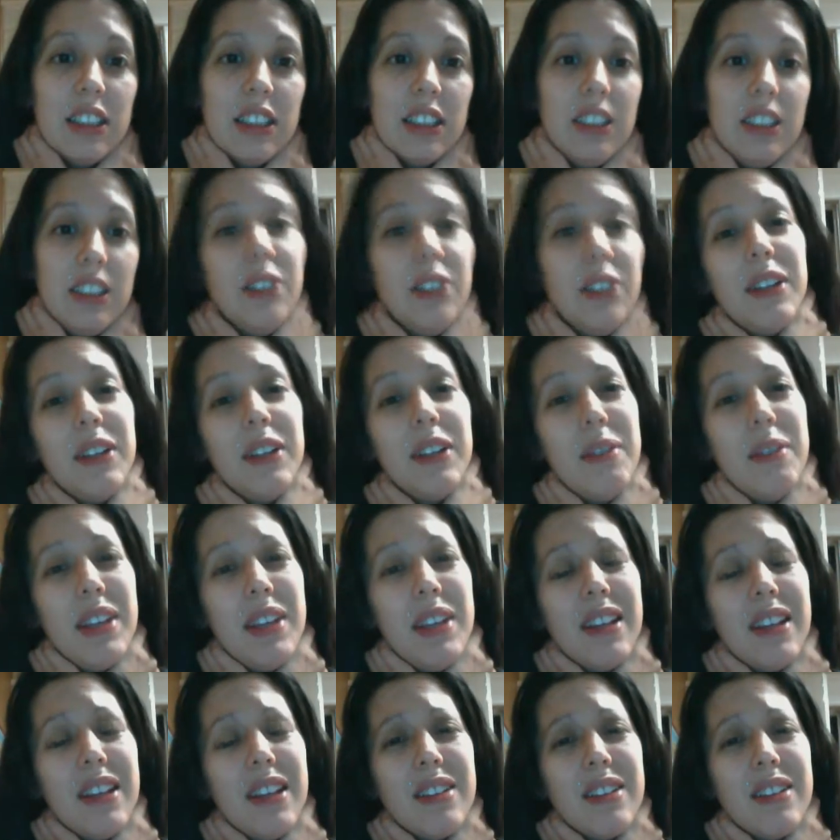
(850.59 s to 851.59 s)
you know what I
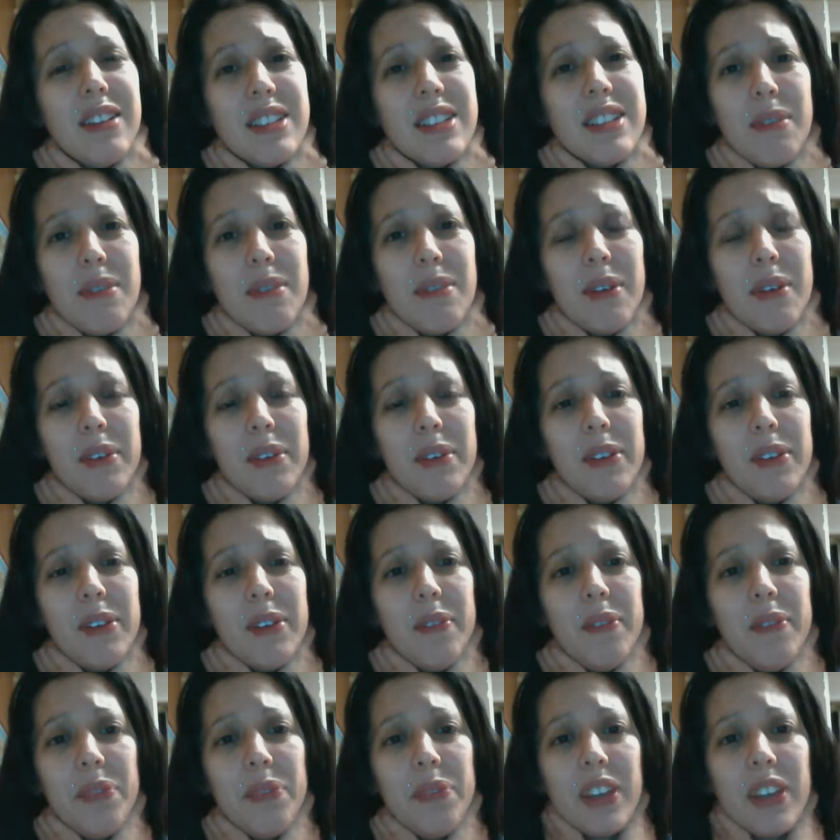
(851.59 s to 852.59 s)
mean, though? Some people,
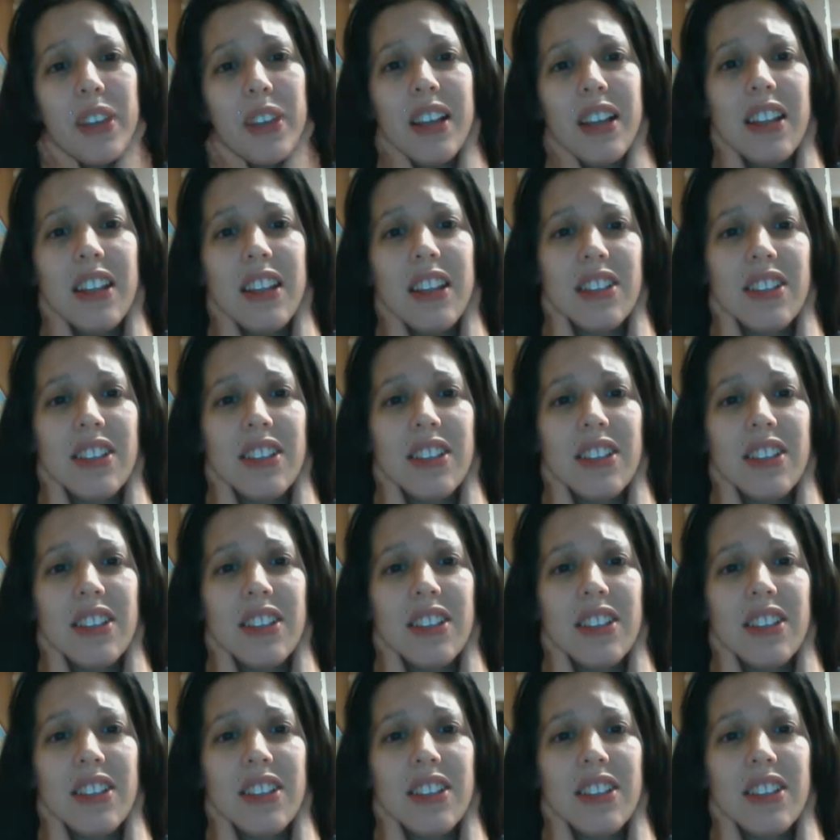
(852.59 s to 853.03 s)
they